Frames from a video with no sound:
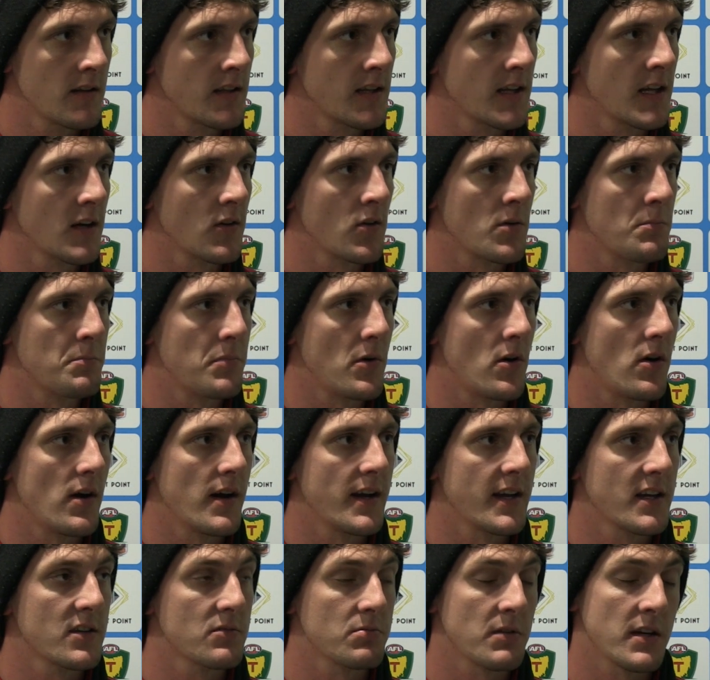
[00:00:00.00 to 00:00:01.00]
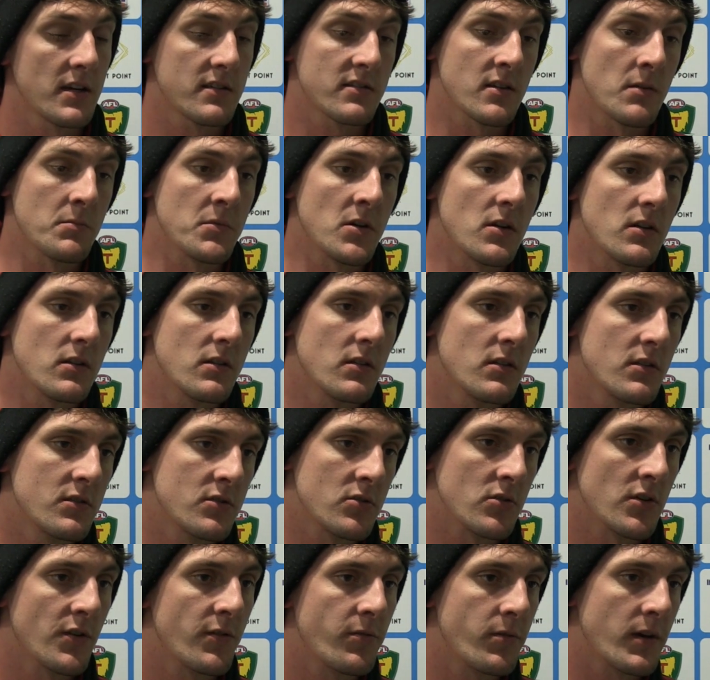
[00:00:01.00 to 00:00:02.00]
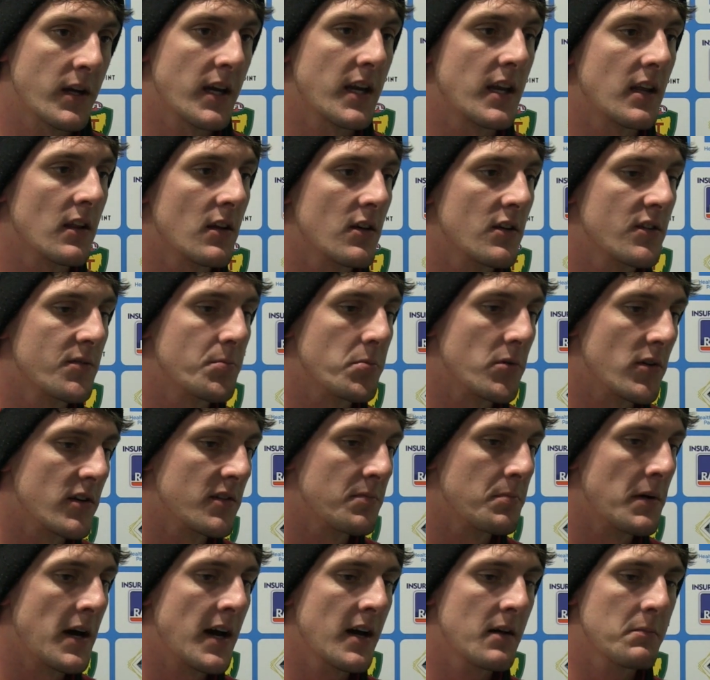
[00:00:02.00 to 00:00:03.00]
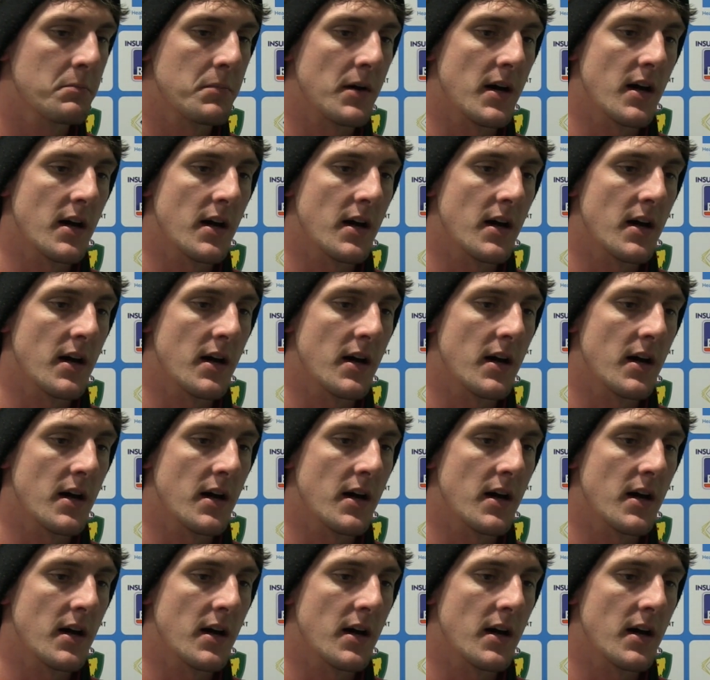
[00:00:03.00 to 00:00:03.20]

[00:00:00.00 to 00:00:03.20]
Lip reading: I think they've got a bye next week, so I'm not sure if we're getting those boys back.